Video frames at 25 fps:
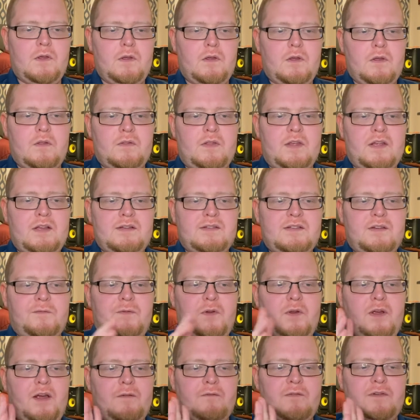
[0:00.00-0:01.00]
These, if
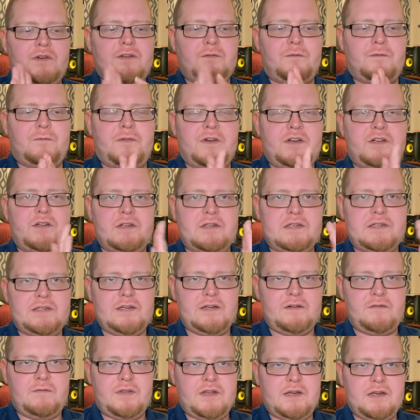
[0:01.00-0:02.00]
you have a deficiency
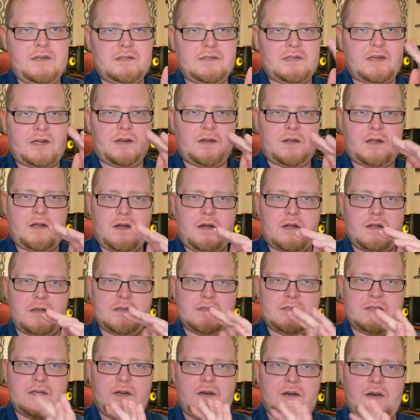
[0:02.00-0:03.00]
of these, can
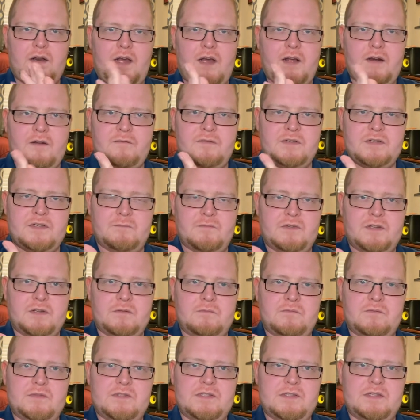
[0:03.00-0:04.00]
cause a lot of
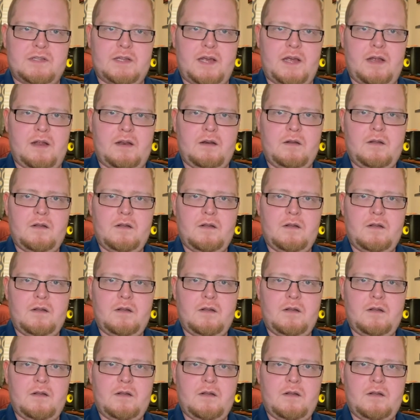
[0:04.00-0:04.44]
symptoms that